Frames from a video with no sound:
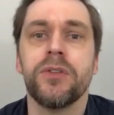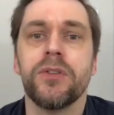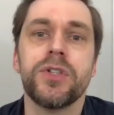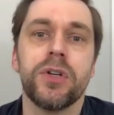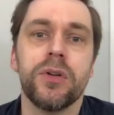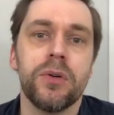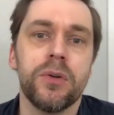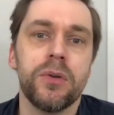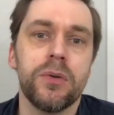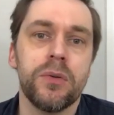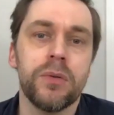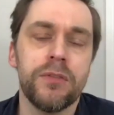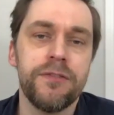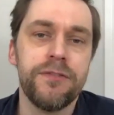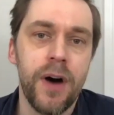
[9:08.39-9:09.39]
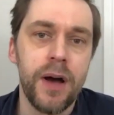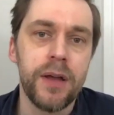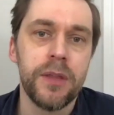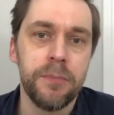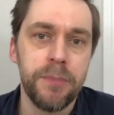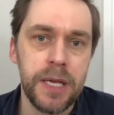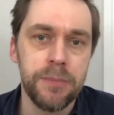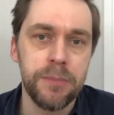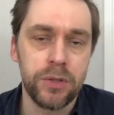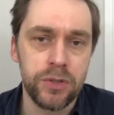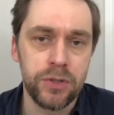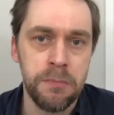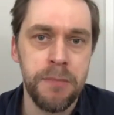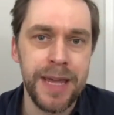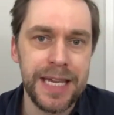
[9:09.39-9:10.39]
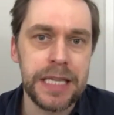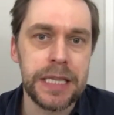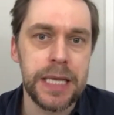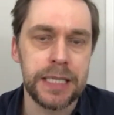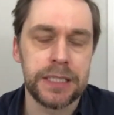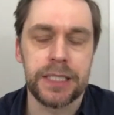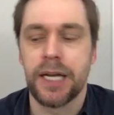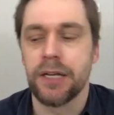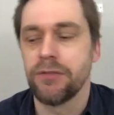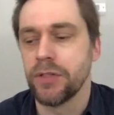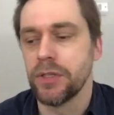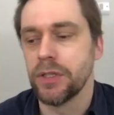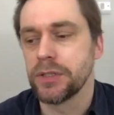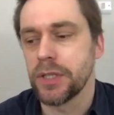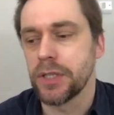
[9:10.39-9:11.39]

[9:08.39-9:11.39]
to find the people to make that advert.